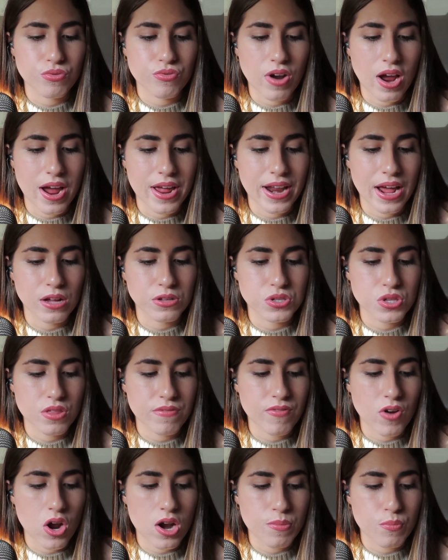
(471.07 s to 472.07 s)
ride out to
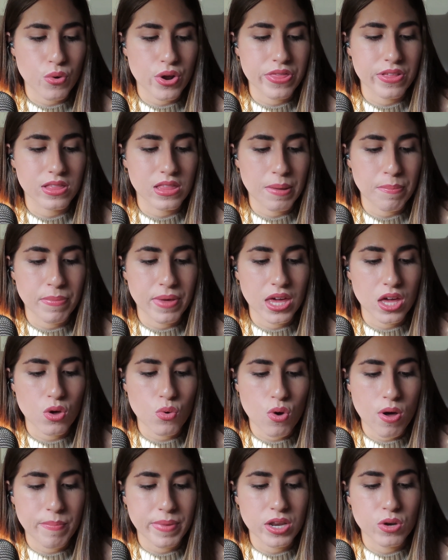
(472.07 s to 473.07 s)
the farm where the limping
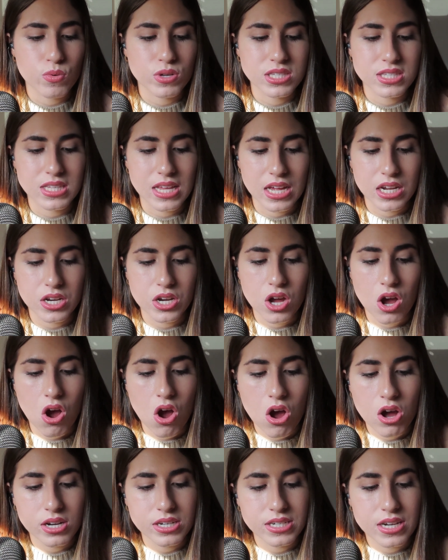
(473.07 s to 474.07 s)
woman was said to
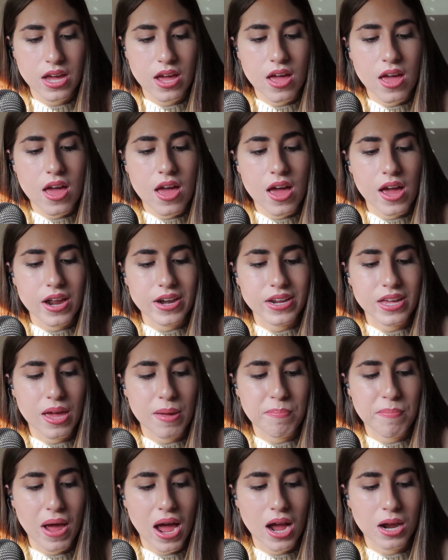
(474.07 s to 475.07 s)
haunt and
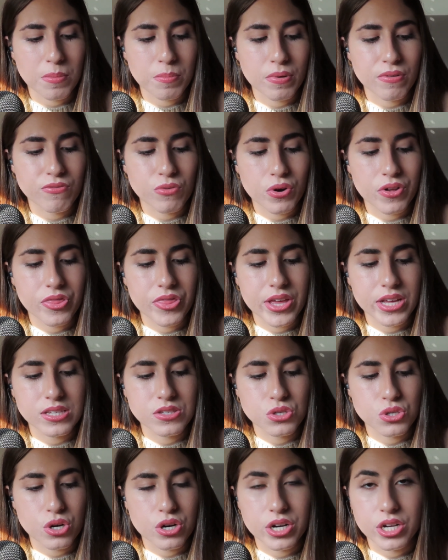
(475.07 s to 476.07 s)
get back before they
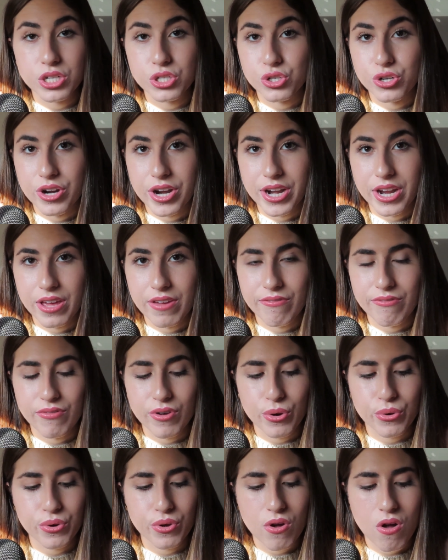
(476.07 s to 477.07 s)
started trading
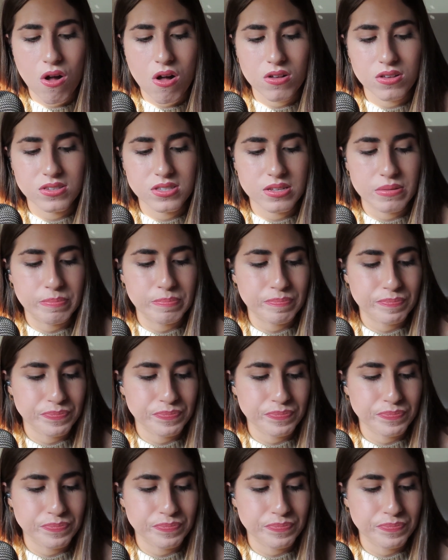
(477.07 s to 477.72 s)
phone calls.